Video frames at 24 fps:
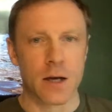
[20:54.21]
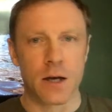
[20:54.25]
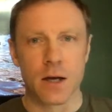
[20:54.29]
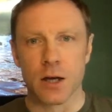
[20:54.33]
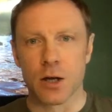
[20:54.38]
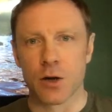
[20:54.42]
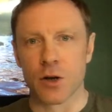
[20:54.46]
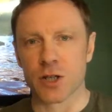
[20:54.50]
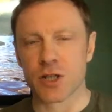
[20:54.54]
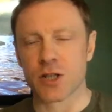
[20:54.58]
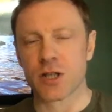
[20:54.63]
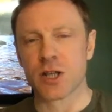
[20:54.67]

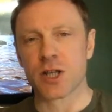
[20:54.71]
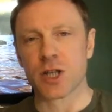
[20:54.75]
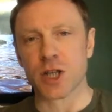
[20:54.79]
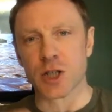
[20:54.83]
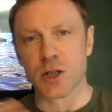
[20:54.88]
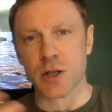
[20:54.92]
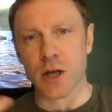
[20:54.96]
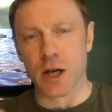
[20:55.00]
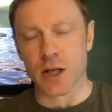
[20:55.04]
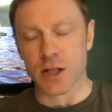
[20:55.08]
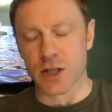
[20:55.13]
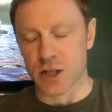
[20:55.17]
Chris,
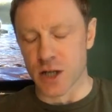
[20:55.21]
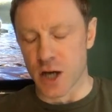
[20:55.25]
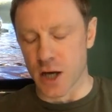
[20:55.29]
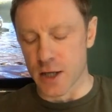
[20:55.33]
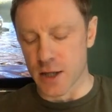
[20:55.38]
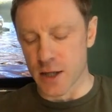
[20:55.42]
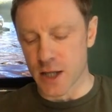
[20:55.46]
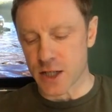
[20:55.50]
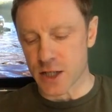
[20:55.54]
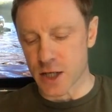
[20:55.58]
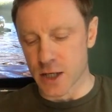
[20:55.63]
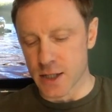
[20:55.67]
this
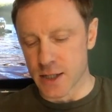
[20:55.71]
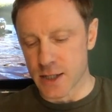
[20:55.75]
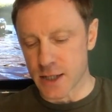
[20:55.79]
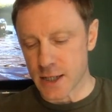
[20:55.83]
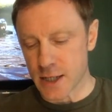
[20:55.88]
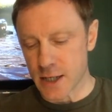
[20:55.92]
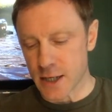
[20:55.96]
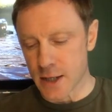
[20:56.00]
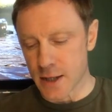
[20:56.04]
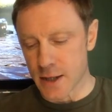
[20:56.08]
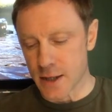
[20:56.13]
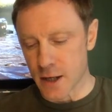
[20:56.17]

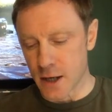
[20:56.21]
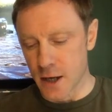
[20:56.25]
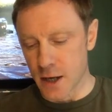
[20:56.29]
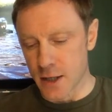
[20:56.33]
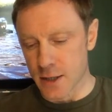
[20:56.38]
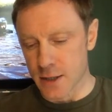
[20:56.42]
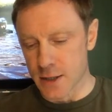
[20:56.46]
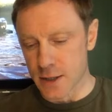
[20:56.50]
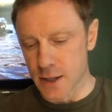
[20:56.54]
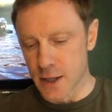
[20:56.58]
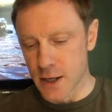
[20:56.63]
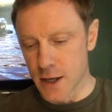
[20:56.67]
idea
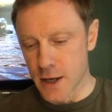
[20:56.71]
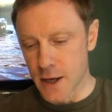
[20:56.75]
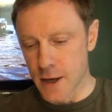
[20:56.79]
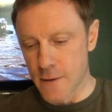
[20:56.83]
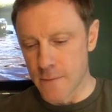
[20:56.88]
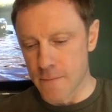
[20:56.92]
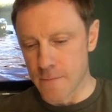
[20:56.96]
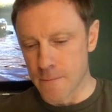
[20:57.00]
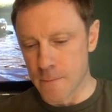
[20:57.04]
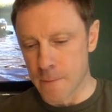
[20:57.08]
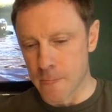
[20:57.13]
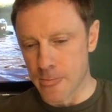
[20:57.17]

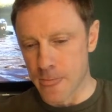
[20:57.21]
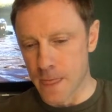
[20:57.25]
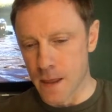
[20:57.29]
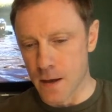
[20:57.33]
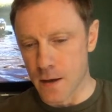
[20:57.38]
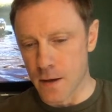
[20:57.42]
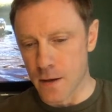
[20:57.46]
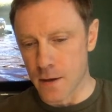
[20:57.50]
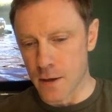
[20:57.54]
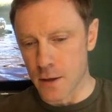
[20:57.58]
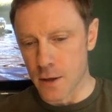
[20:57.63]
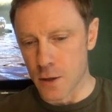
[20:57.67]
that
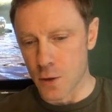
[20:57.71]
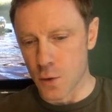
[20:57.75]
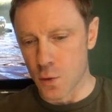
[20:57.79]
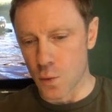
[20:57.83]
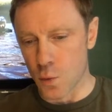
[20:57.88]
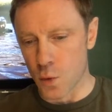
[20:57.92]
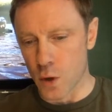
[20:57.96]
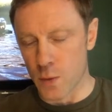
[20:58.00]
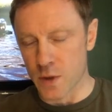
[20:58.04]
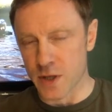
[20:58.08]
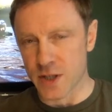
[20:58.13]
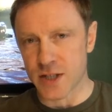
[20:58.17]

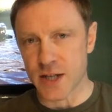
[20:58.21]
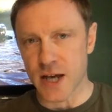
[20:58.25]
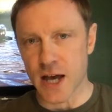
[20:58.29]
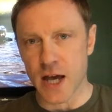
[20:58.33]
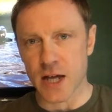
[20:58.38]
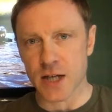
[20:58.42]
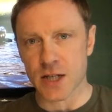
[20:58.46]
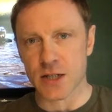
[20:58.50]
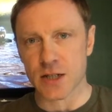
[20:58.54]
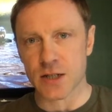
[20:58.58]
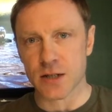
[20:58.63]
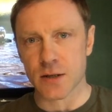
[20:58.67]
we would
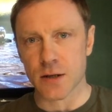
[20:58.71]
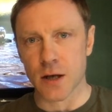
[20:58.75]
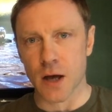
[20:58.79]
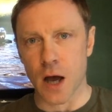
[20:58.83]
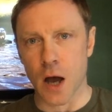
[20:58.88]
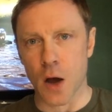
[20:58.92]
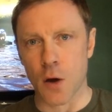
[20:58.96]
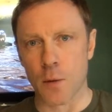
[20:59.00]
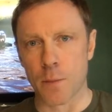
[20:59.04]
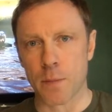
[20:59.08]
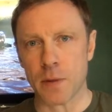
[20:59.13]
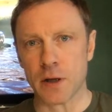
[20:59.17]
test
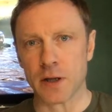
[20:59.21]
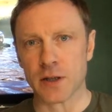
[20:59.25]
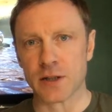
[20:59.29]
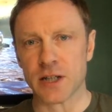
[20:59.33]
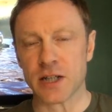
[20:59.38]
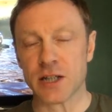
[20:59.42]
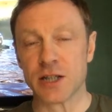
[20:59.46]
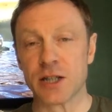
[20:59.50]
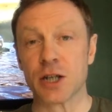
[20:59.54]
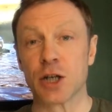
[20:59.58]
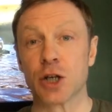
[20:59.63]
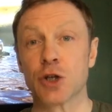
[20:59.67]
our ability
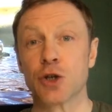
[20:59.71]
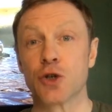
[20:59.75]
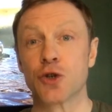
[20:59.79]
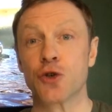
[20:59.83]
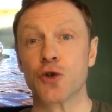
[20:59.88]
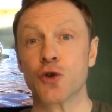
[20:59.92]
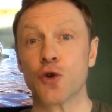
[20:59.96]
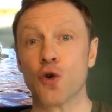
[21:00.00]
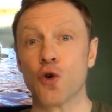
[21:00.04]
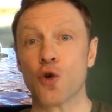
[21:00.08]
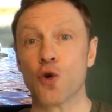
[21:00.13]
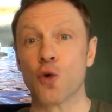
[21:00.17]
to
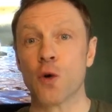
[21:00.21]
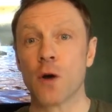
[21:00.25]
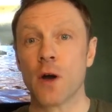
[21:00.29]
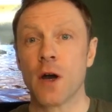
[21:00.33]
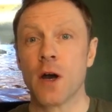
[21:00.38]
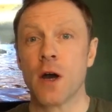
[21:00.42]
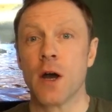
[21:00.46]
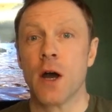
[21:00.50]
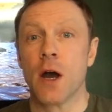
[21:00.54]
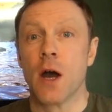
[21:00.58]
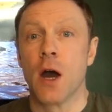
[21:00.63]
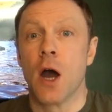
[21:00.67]
control
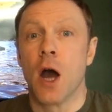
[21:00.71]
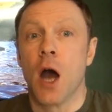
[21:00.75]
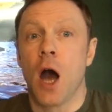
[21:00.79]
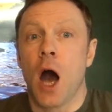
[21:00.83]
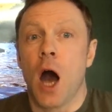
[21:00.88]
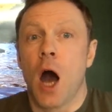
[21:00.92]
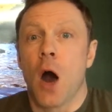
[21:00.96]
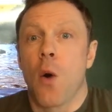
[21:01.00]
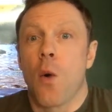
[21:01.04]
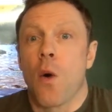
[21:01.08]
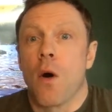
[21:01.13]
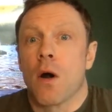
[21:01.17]

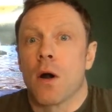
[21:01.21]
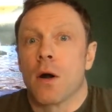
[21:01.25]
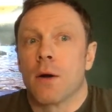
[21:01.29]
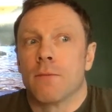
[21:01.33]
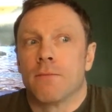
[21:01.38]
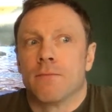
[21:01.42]
our